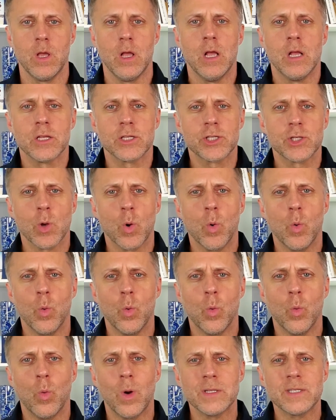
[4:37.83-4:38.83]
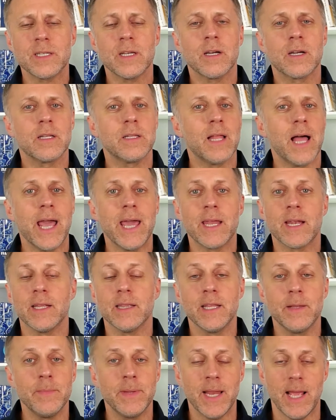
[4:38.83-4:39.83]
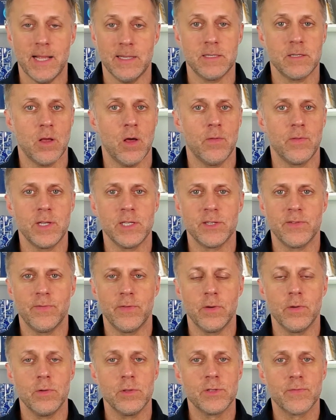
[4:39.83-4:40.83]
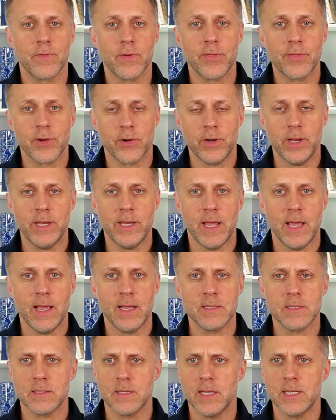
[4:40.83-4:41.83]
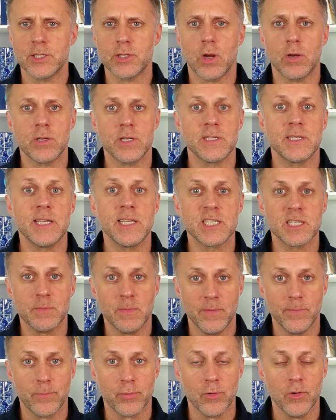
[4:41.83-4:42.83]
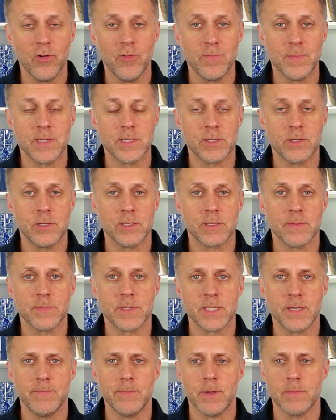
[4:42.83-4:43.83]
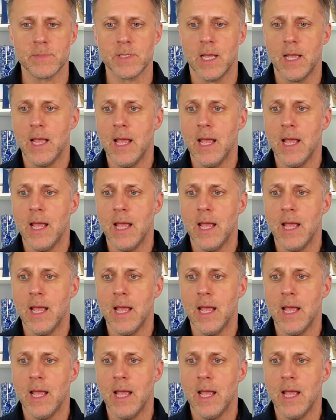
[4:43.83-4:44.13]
So once a client eliminates all these foods for 30 days and they start to see some improvements to some symptoms,